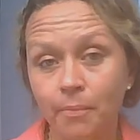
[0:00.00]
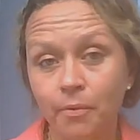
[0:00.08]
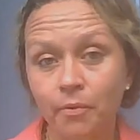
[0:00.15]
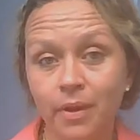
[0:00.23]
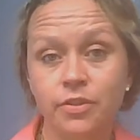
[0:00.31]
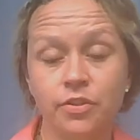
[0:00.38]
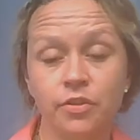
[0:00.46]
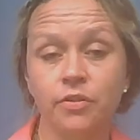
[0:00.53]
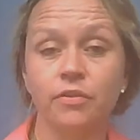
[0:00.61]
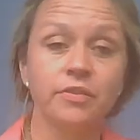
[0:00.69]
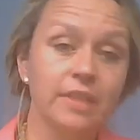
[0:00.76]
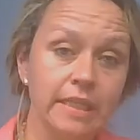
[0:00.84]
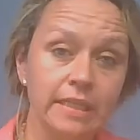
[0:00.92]

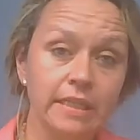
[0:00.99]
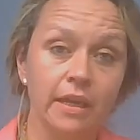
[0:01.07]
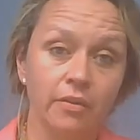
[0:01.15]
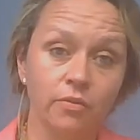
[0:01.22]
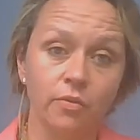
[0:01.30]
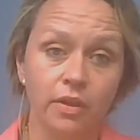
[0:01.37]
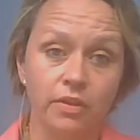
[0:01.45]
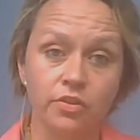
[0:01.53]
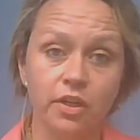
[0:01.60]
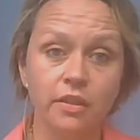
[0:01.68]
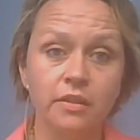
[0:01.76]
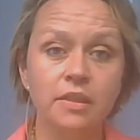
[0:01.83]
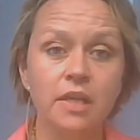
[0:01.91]
operational, detailed
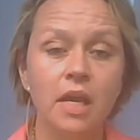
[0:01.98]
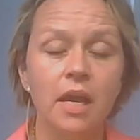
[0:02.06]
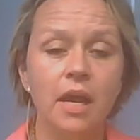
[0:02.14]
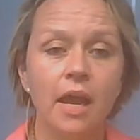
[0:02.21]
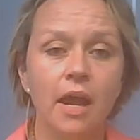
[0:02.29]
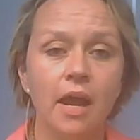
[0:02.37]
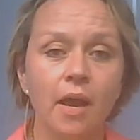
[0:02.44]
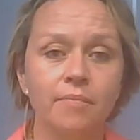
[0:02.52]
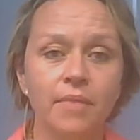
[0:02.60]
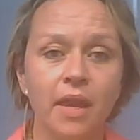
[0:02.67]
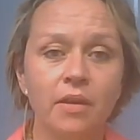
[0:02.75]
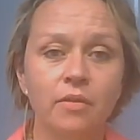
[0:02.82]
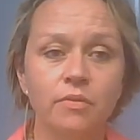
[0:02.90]
questions
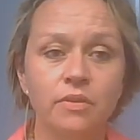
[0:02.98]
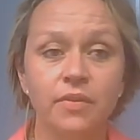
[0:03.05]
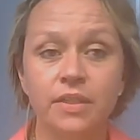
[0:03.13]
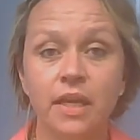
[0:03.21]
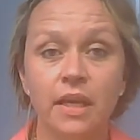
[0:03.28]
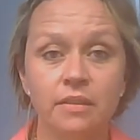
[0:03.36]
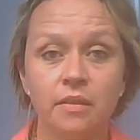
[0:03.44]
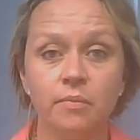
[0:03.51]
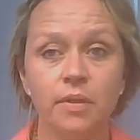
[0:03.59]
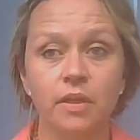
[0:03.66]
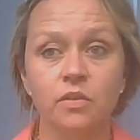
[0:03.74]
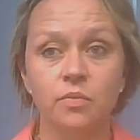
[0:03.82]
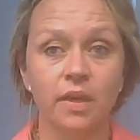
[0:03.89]
um, and it was fantastic
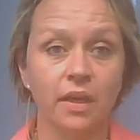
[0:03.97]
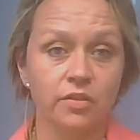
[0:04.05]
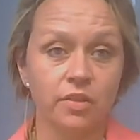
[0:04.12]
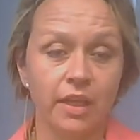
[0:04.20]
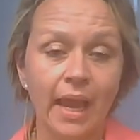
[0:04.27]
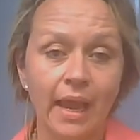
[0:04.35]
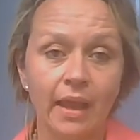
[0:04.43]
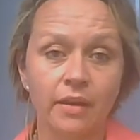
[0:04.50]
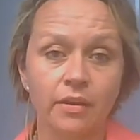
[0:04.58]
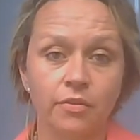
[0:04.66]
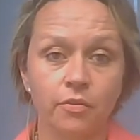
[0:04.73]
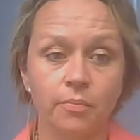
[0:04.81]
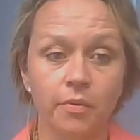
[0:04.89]
because we actually
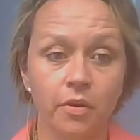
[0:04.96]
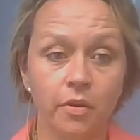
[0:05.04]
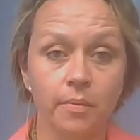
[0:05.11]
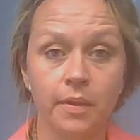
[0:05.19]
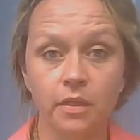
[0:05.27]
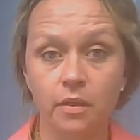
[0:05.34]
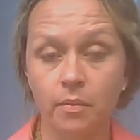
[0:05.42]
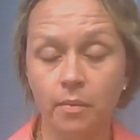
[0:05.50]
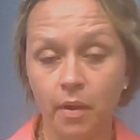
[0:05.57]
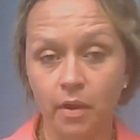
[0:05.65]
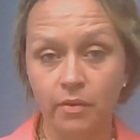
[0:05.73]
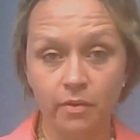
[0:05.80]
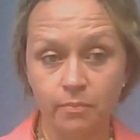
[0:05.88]
had a third party opinion
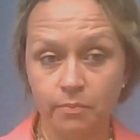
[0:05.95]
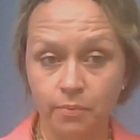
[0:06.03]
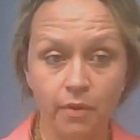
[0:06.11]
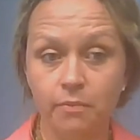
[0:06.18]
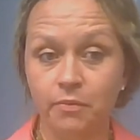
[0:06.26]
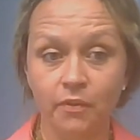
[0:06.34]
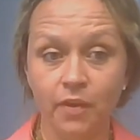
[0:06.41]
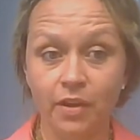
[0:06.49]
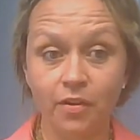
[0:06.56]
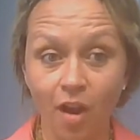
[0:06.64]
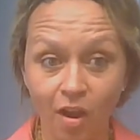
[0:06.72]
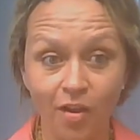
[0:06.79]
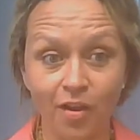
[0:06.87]
provider, pro
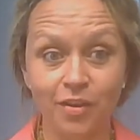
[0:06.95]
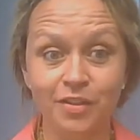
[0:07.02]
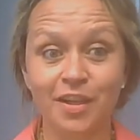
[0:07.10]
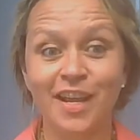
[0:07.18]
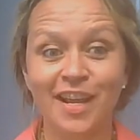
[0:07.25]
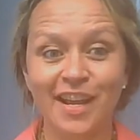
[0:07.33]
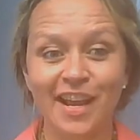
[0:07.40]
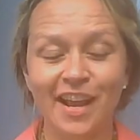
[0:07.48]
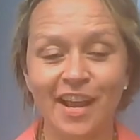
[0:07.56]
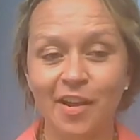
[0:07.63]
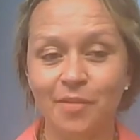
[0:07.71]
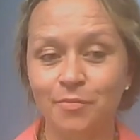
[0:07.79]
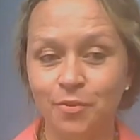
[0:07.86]
provider on
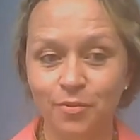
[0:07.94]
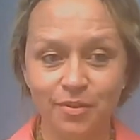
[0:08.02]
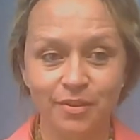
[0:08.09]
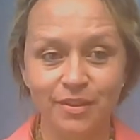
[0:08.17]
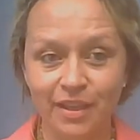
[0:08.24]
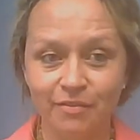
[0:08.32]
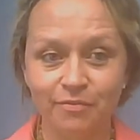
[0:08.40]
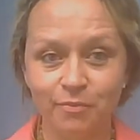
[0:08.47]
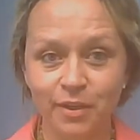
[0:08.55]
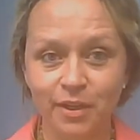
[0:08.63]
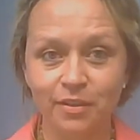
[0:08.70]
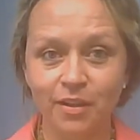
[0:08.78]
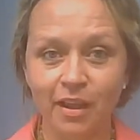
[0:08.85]
um, who could give
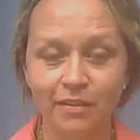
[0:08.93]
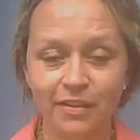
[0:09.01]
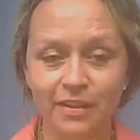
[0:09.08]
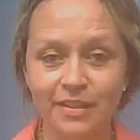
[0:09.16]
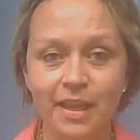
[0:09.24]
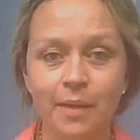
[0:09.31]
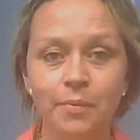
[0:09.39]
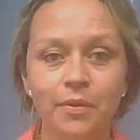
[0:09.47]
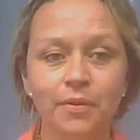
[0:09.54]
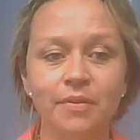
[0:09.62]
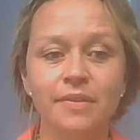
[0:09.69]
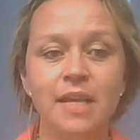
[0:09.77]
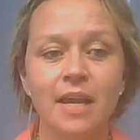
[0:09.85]
real life
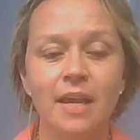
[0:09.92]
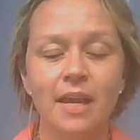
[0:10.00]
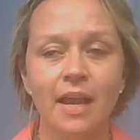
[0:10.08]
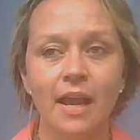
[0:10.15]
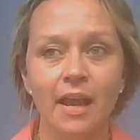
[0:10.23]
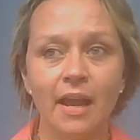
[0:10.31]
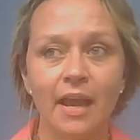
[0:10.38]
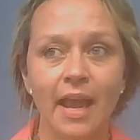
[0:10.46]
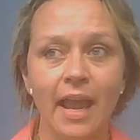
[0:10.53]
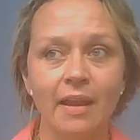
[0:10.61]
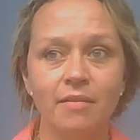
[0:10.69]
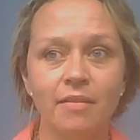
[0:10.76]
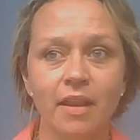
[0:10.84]
examples. Uh,
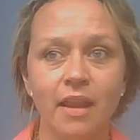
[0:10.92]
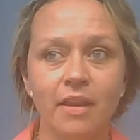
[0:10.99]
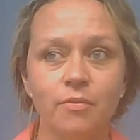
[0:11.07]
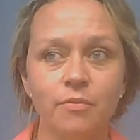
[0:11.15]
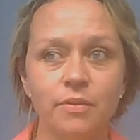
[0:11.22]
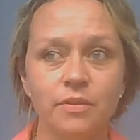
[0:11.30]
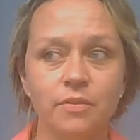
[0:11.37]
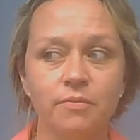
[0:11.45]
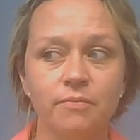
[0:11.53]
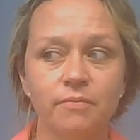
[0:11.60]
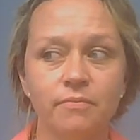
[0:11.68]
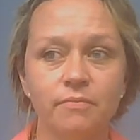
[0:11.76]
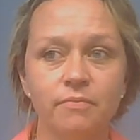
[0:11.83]
and, and it was a